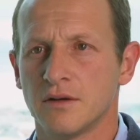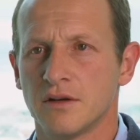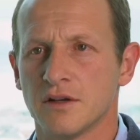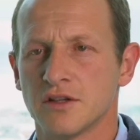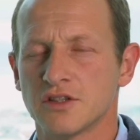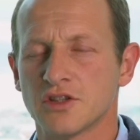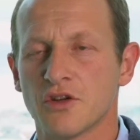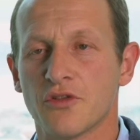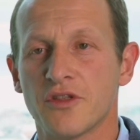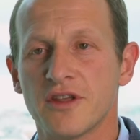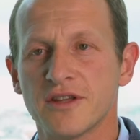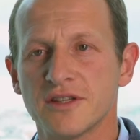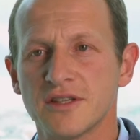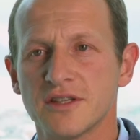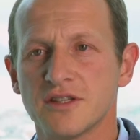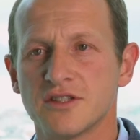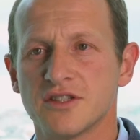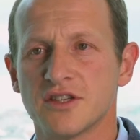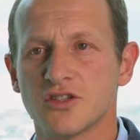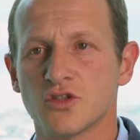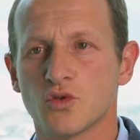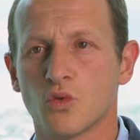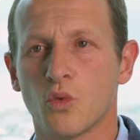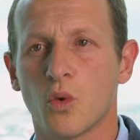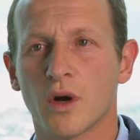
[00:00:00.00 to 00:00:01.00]
So this is
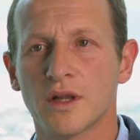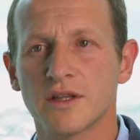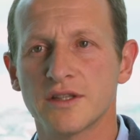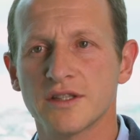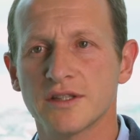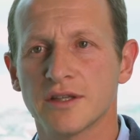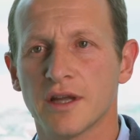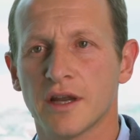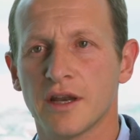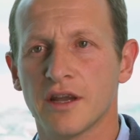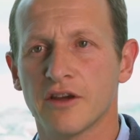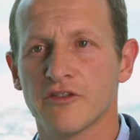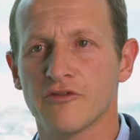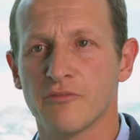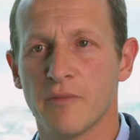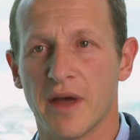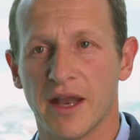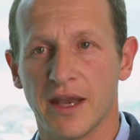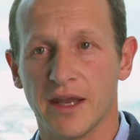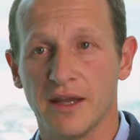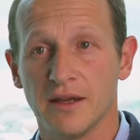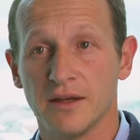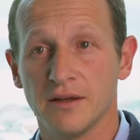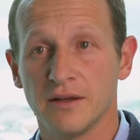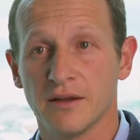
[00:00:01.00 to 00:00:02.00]
just one study of
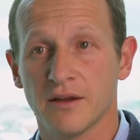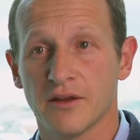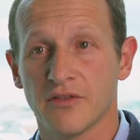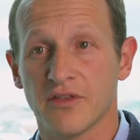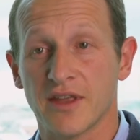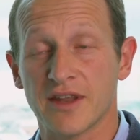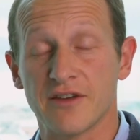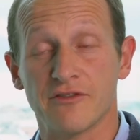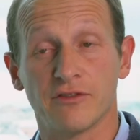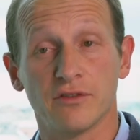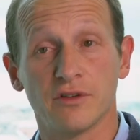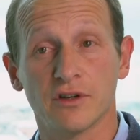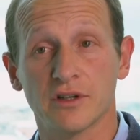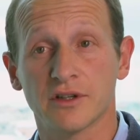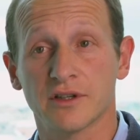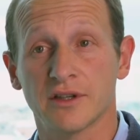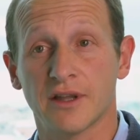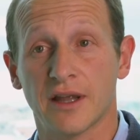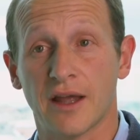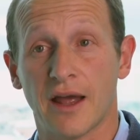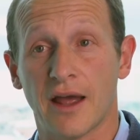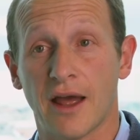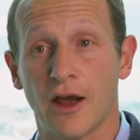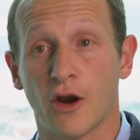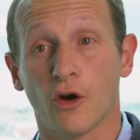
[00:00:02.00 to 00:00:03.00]
many that have looked
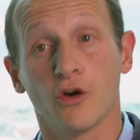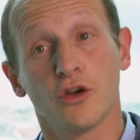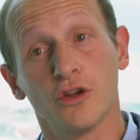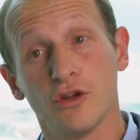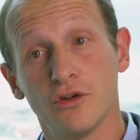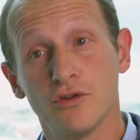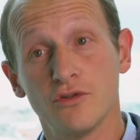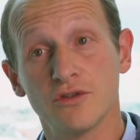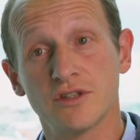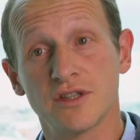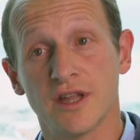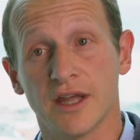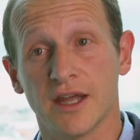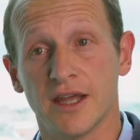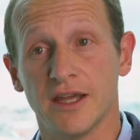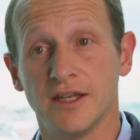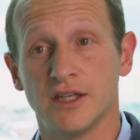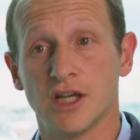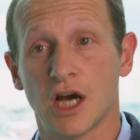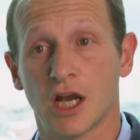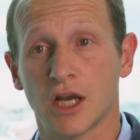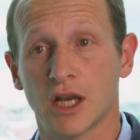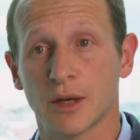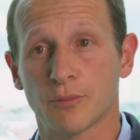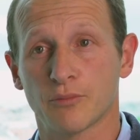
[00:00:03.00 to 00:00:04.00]
or used the
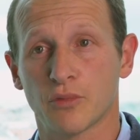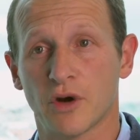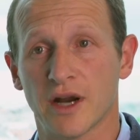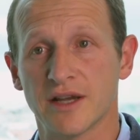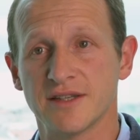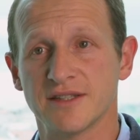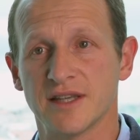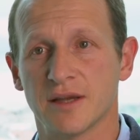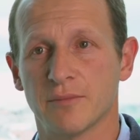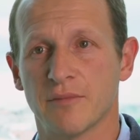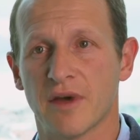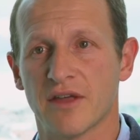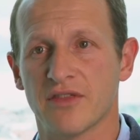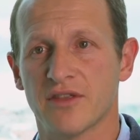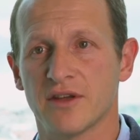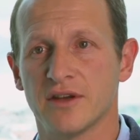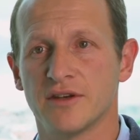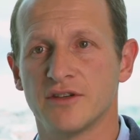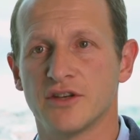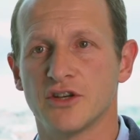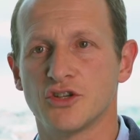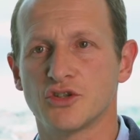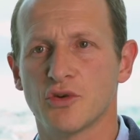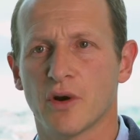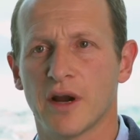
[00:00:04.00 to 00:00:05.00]
hedonic pricing
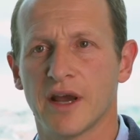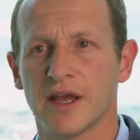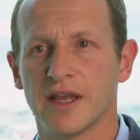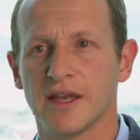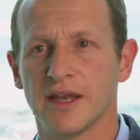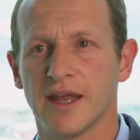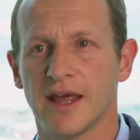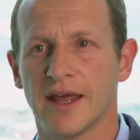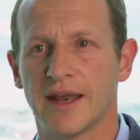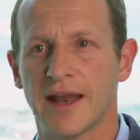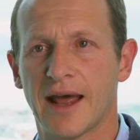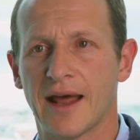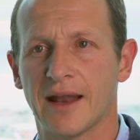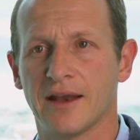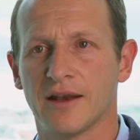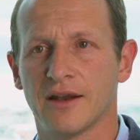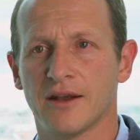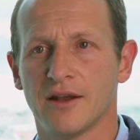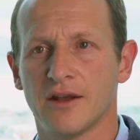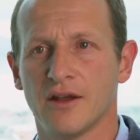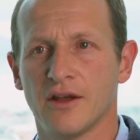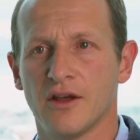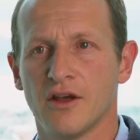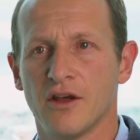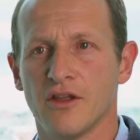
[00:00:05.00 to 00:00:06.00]
method to try and get at
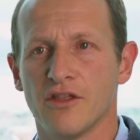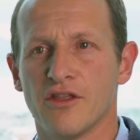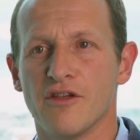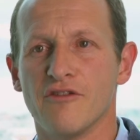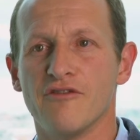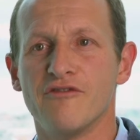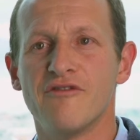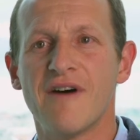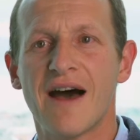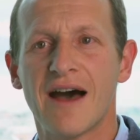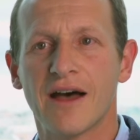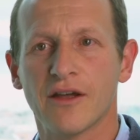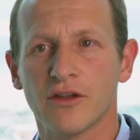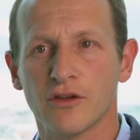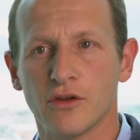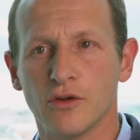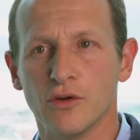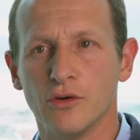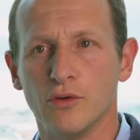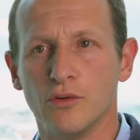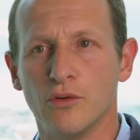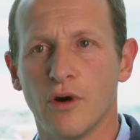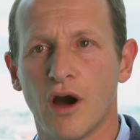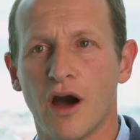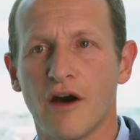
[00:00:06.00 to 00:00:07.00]
the
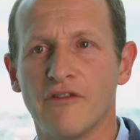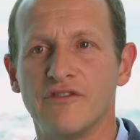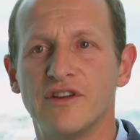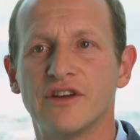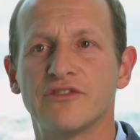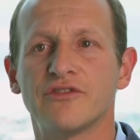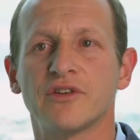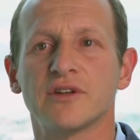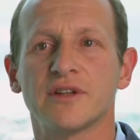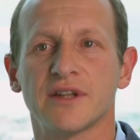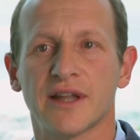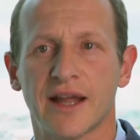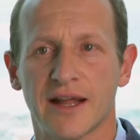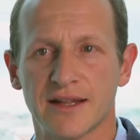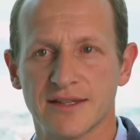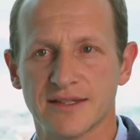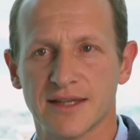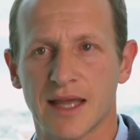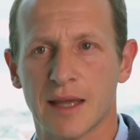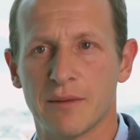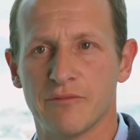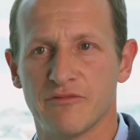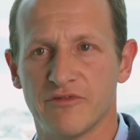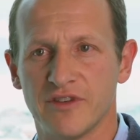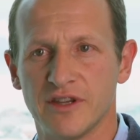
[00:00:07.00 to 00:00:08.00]
value of different
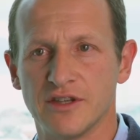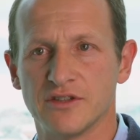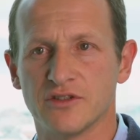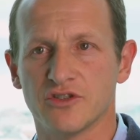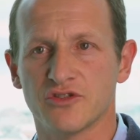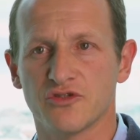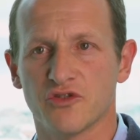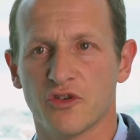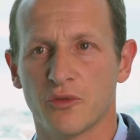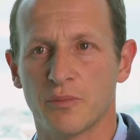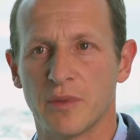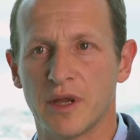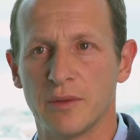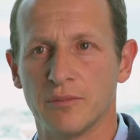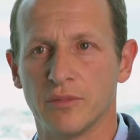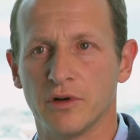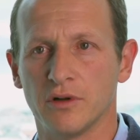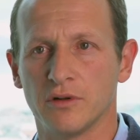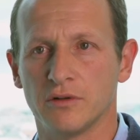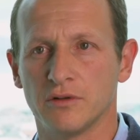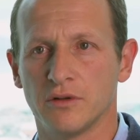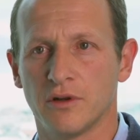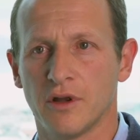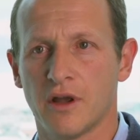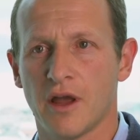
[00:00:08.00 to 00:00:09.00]
landscape features for
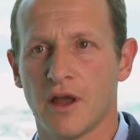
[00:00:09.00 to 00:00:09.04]
people.